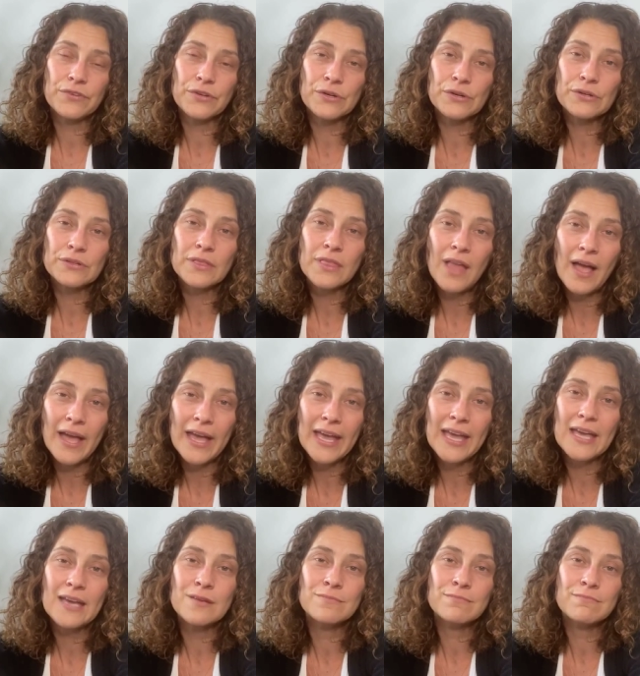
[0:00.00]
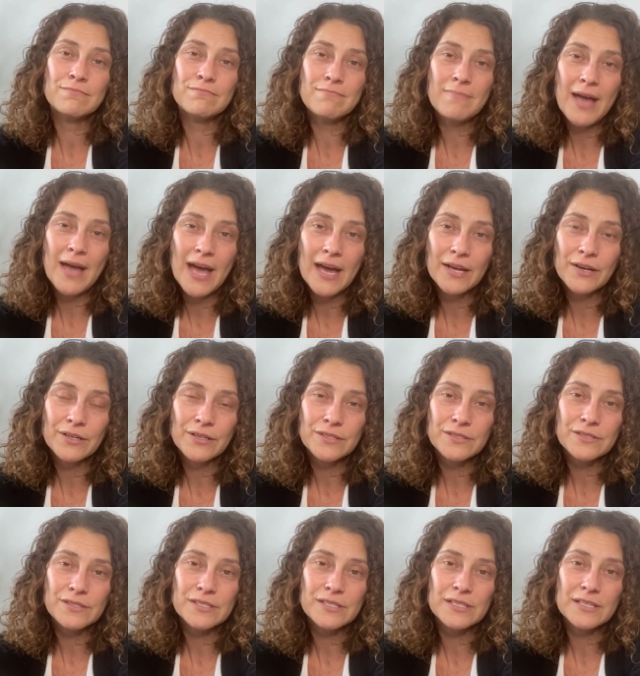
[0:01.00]
Your light
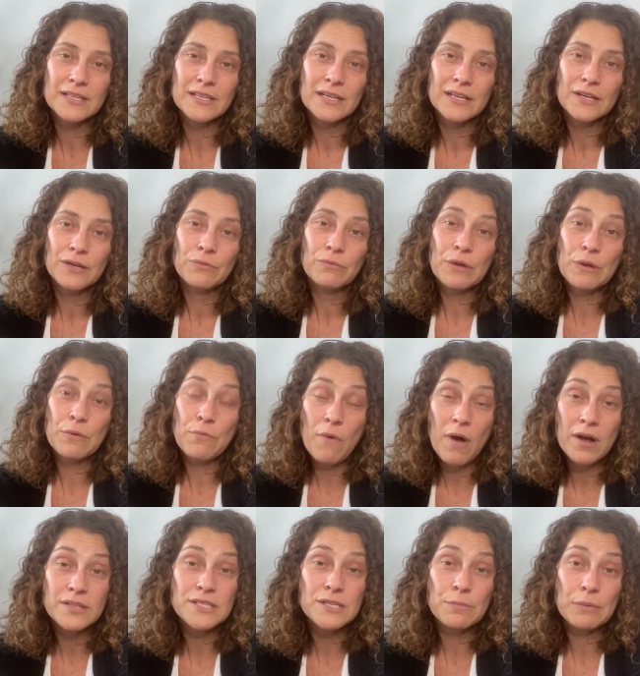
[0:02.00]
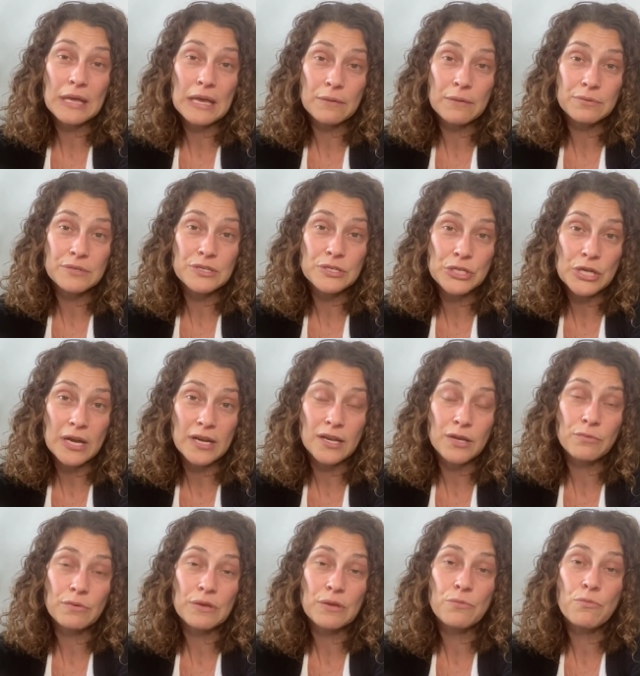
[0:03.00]
matters. We want to be able to shine
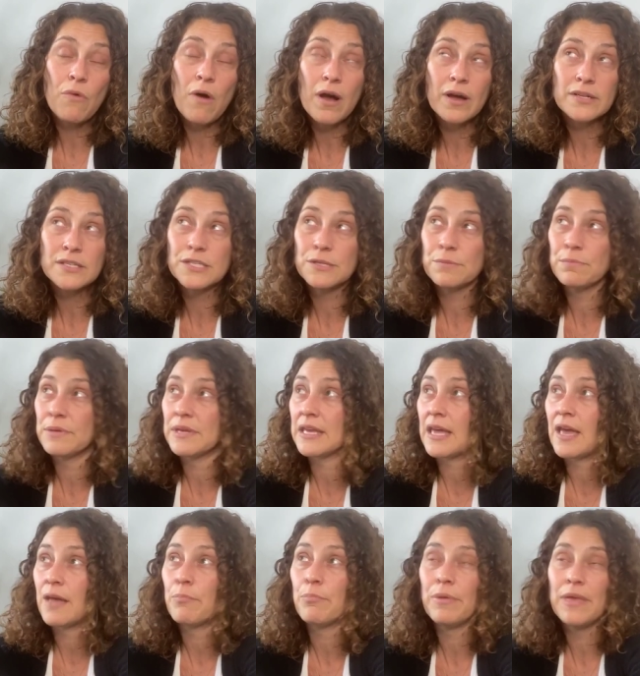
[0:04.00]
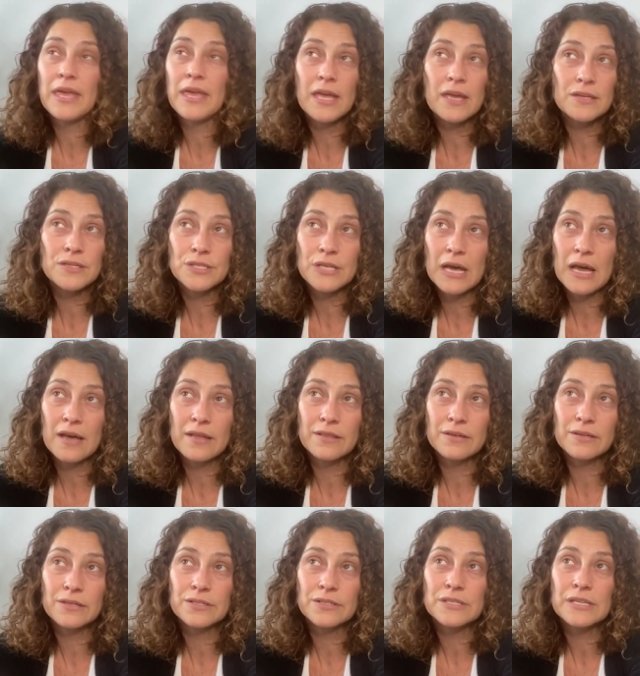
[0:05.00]
it. We want to be a beacon to
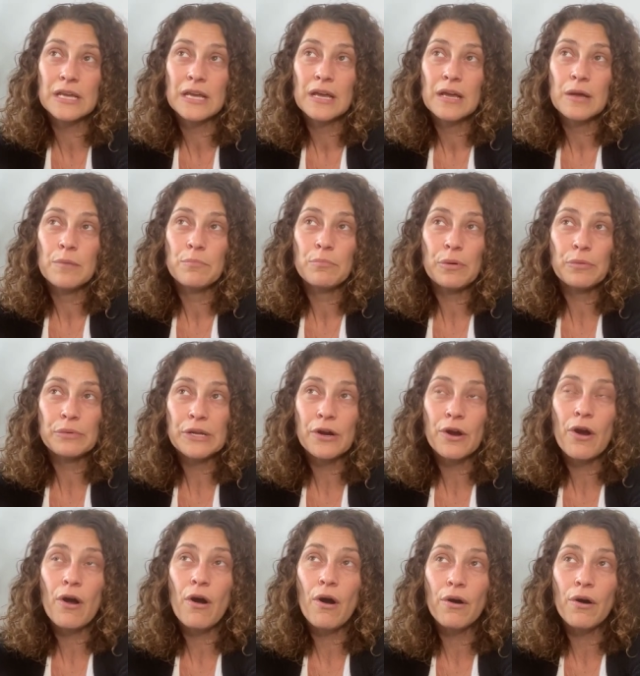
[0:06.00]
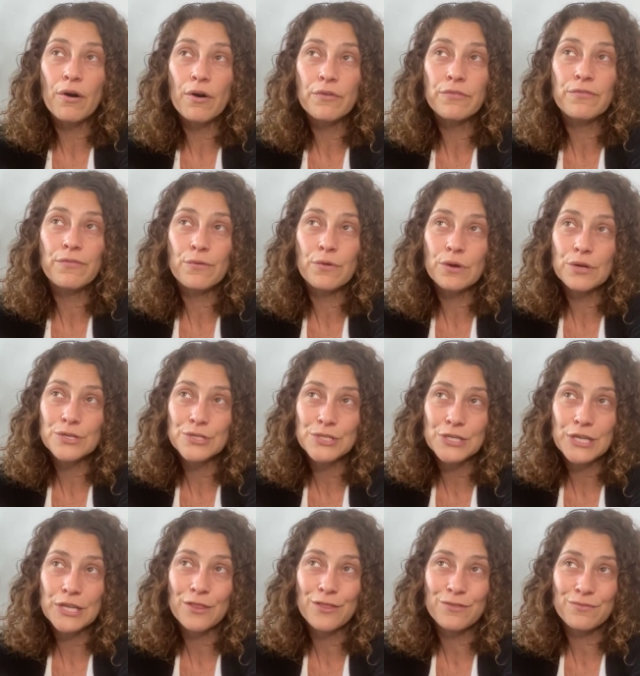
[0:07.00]
others, but we are all
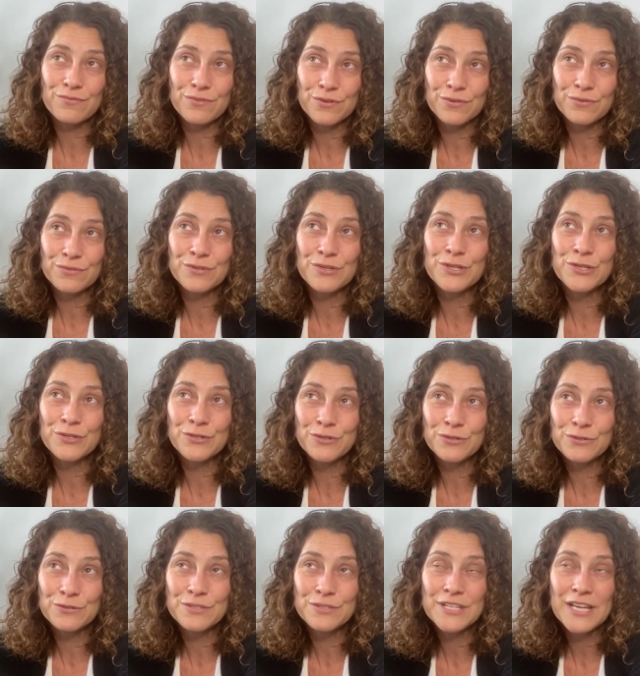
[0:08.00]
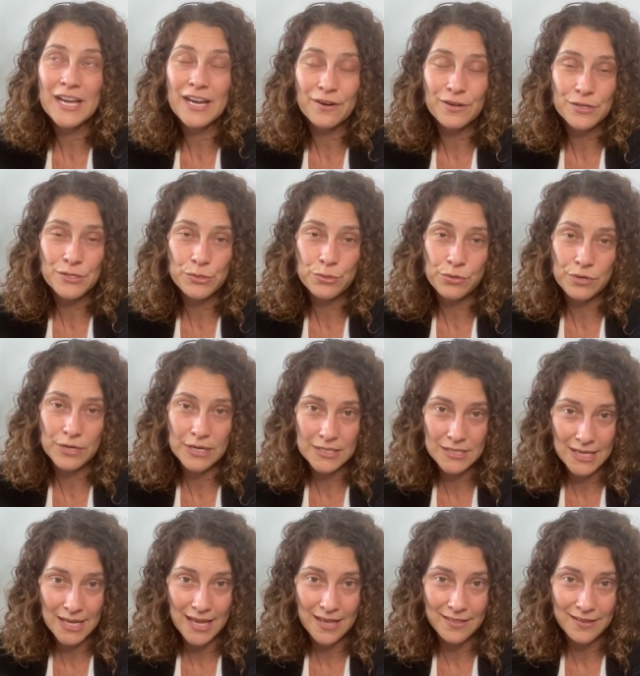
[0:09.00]
forging through new territory
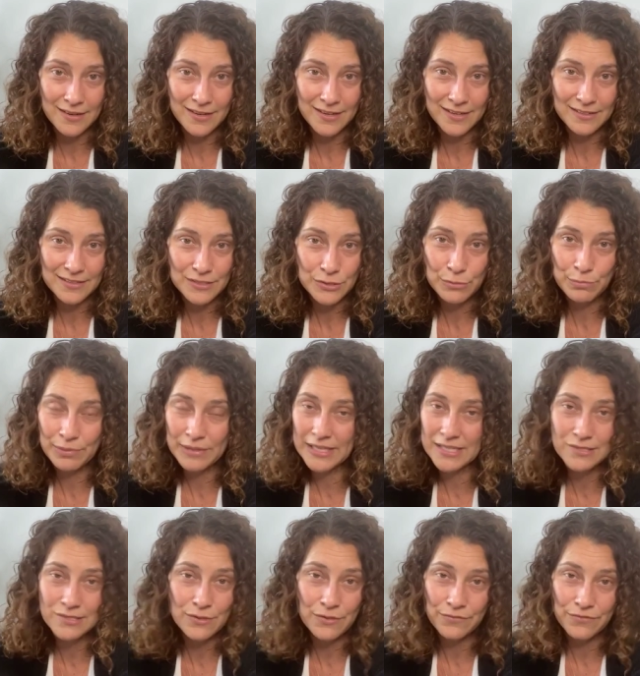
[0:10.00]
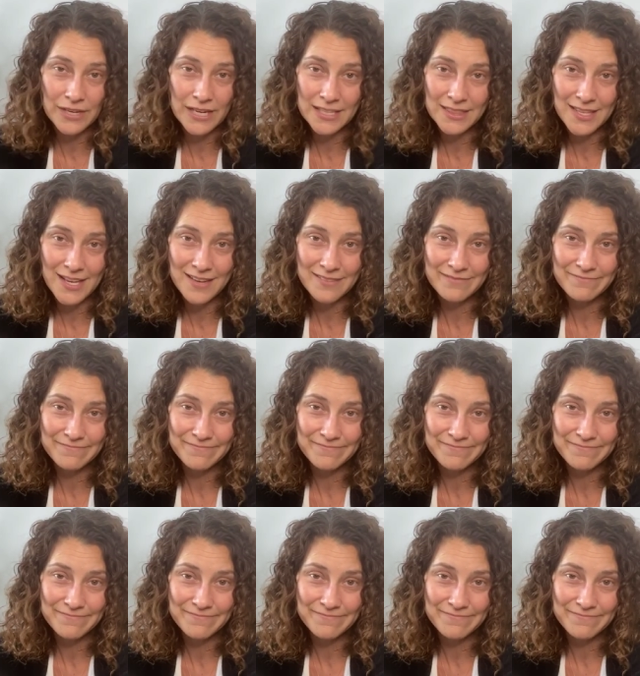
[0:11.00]
together. So please don't forget that.